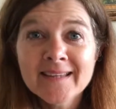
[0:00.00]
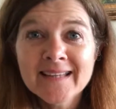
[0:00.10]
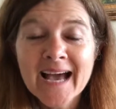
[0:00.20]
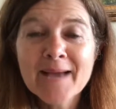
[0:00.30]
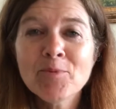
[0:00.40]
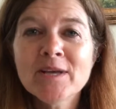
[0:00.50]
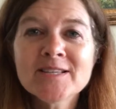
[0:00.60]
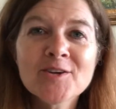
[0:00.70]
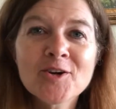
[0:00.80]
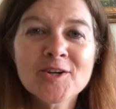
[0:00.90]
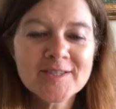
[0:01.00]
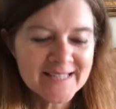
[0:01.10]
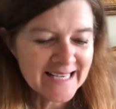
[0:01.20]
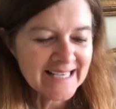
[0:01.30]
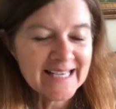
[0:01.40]
Hi, boys and girls.
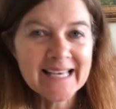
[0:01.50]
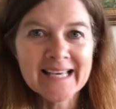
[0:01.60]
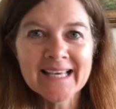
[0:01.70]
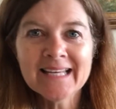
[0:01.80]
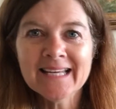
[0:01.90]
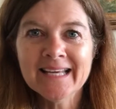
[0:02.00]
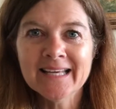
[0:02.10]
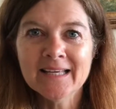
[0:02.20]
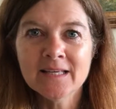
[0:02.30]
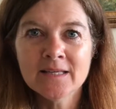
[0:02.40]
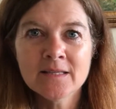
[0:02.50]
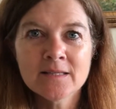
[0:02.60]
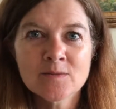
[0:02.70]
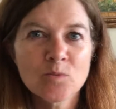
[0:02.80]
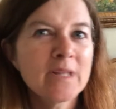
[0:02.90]
It
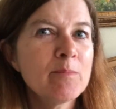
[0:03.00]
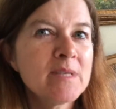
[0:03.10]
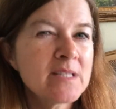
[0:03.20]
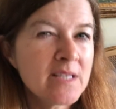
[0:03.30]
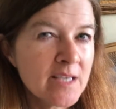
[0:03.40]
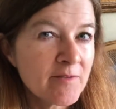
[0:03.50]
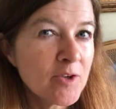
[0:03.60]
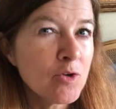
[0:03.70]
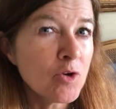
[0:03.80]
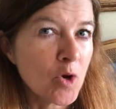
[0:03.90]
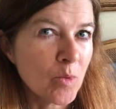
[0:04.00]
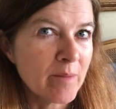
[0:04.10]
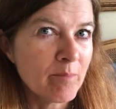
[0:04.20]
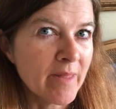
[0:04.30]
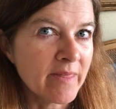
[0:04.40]
is, well, let me see if you know what
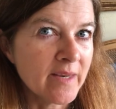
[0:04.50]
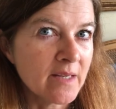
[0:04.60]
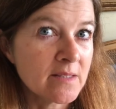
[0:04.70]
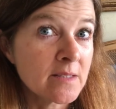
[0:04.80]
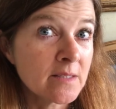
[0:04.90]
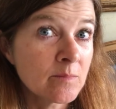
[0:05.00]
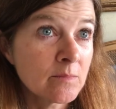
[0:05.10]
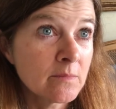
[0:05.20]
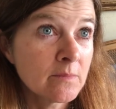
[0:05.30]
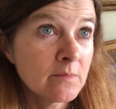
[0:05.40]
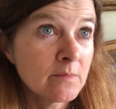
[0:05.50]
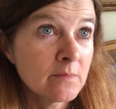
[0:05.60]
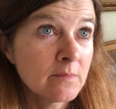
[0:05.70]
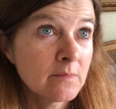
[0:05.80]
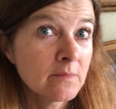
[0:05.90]
month it is.
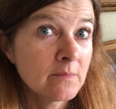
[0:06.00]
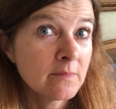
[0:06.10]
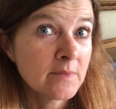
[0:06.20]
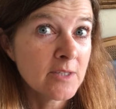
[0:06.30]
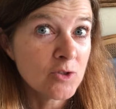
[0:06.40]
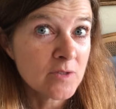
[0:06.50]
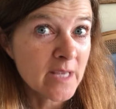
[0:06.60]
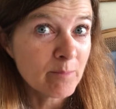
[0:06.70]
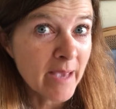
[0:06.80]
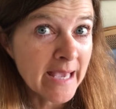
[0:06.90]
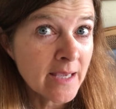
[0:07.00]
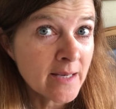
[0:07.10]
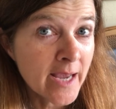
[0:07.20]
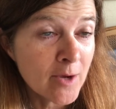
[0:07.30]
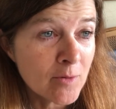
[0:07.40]
Did you say May
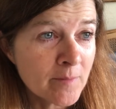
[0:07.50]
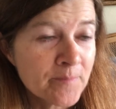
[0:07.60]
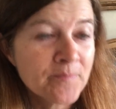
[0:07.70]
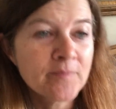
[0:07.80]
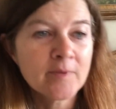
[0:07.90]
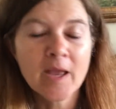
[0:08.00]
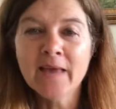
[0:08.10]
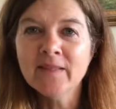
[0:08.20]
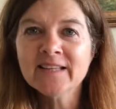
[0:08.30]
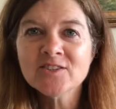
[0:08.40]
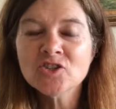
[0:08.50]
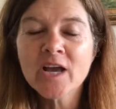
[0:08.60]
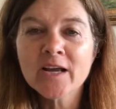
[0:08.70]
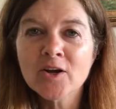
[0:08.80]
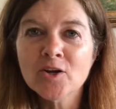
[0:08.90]
now? Okay, let's
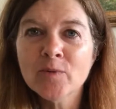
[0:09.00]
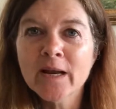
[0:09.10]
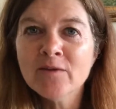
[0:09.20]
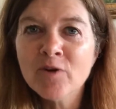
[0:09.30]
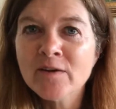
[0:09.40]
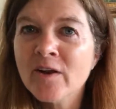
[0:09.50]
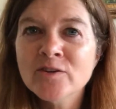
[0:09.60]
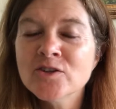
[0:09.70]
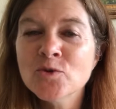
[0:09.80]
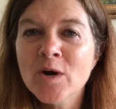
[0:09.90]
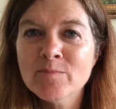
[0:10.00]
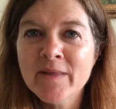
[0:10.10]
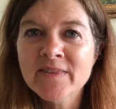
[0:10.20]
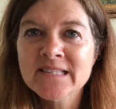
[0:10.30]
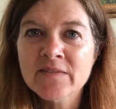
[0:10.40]
check. Are you ready to do our
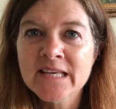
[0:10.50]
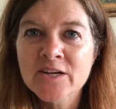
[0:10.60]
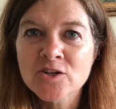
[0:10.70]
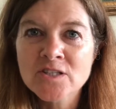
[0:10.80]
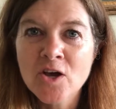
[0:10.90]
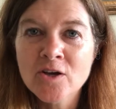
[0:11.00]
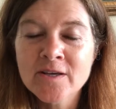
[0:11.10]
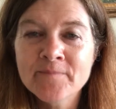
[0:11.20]
months of the year song?